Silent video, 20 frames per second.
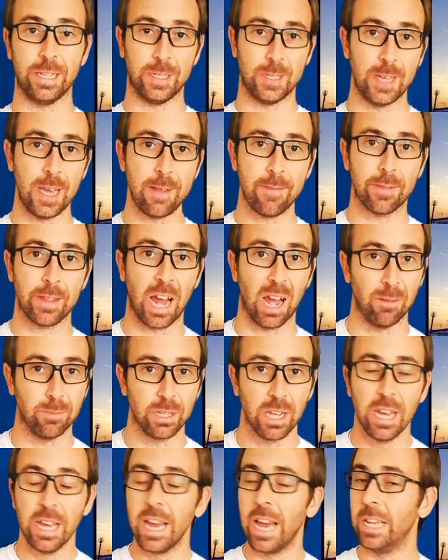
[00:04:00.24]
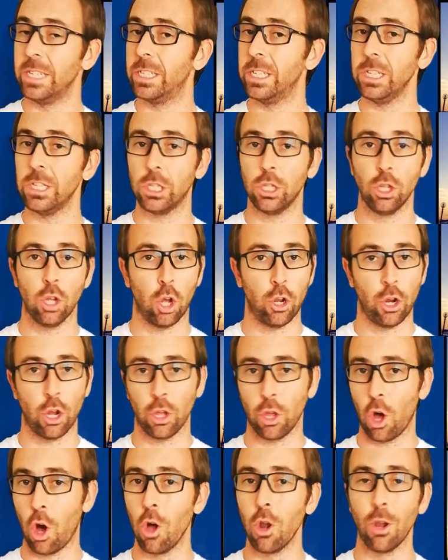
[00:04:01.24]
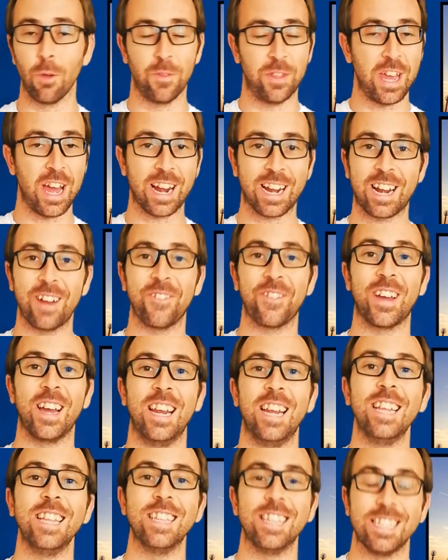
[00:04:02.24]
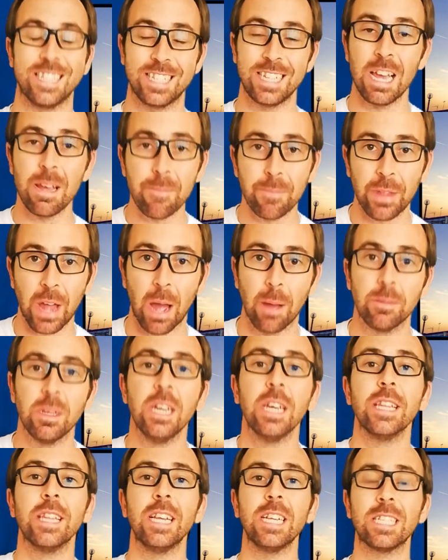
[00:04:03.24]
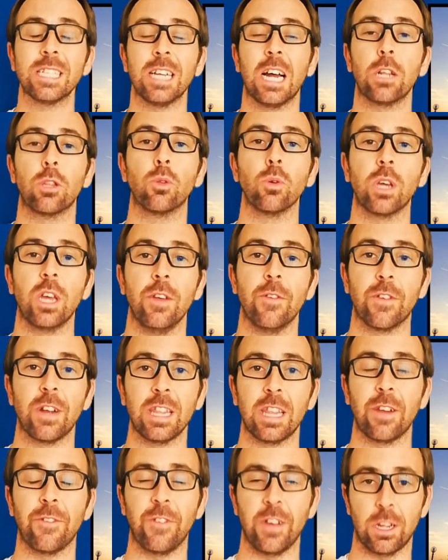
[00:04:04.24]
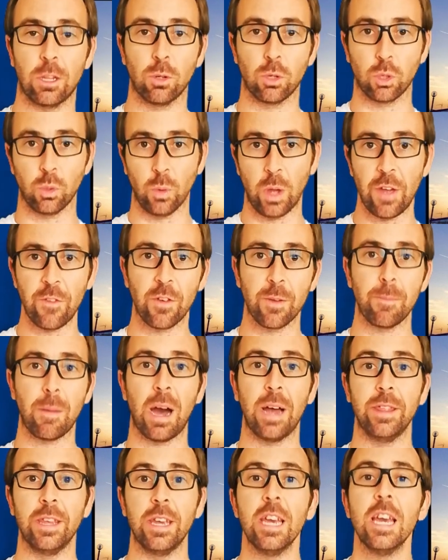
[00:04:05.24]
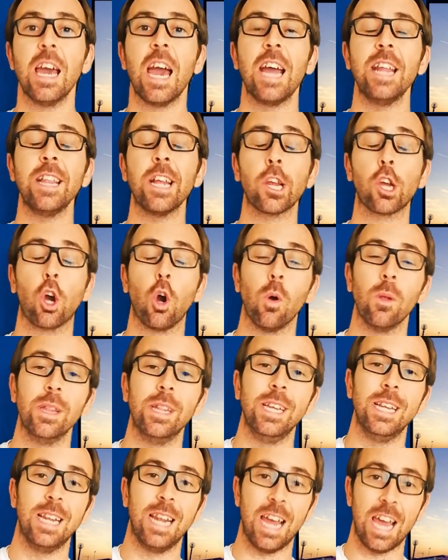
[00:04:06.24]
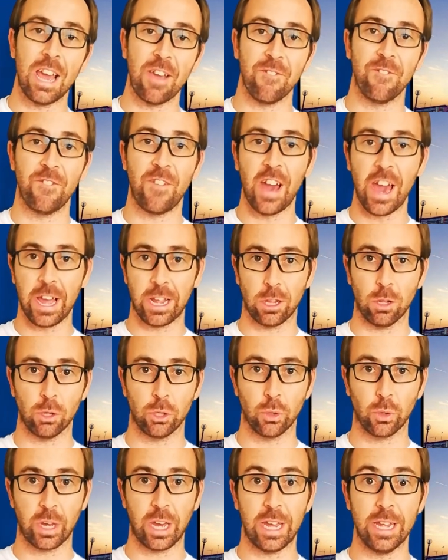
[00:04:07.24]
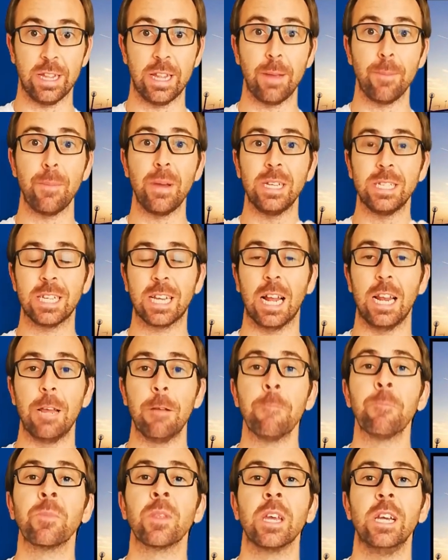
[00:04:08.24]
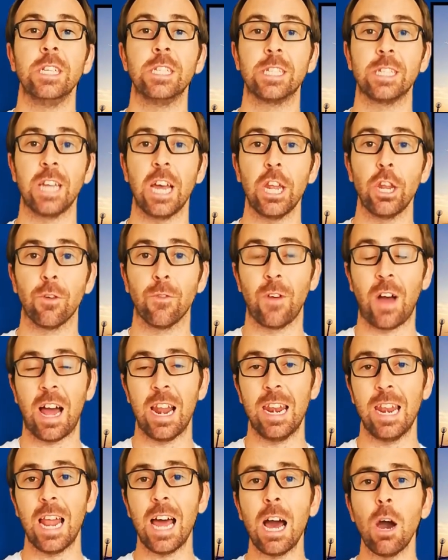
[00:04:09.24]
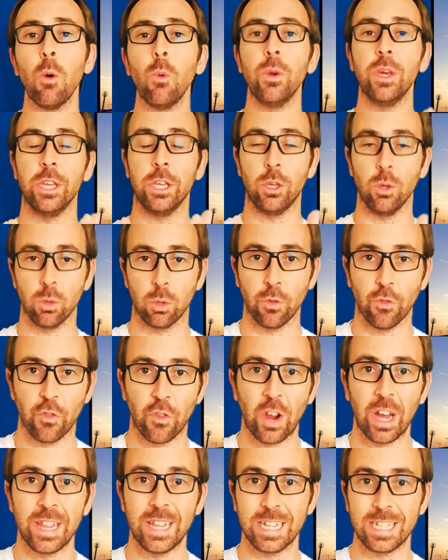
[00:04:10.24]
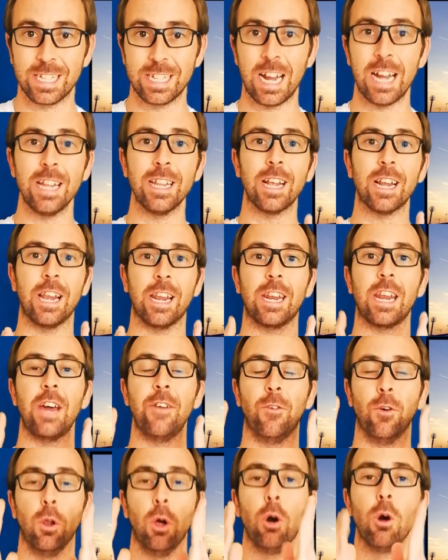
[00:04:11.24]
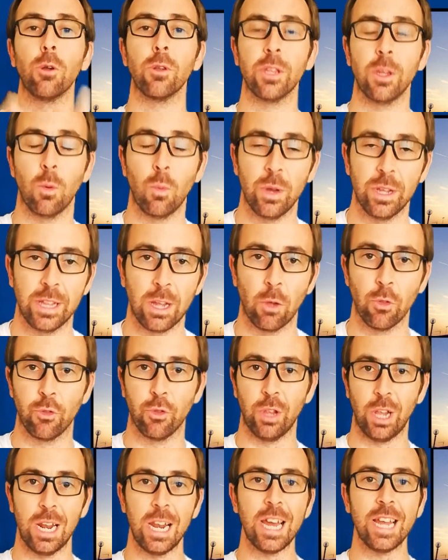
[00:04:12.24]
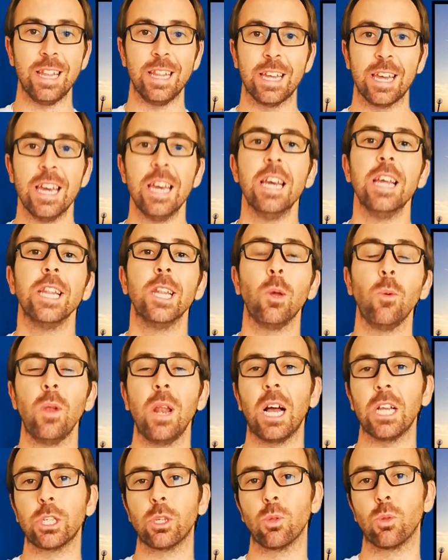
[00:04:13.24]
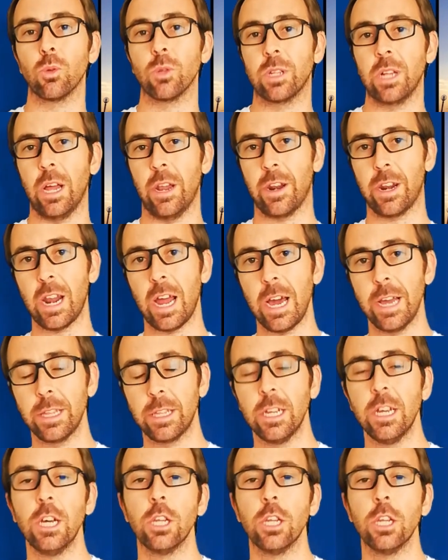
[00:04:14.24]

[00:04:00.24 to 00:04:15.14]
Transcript: same times, and since not all of the aircraft can land at the same time, they start to give radar vectors to everybody, and they're called delay vectors, okay? They basically, instead of allowing you to fly the standard arrival all the way down to the landing, they will ask you to turn right,